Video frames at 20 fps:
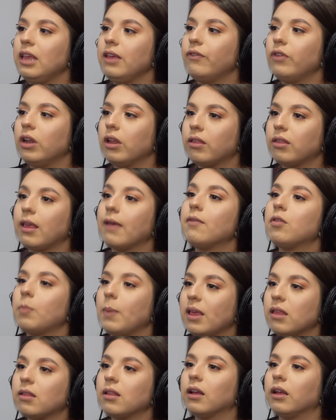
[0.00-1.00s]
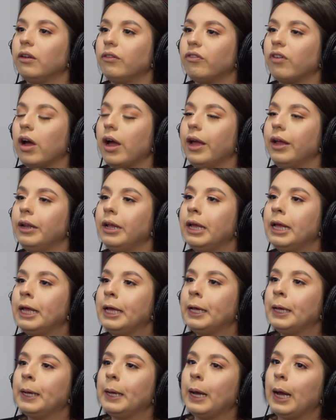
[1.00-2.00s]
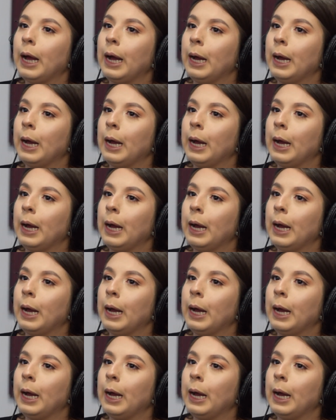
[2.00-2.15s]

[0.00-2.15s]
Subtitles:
even a safe space to confide, you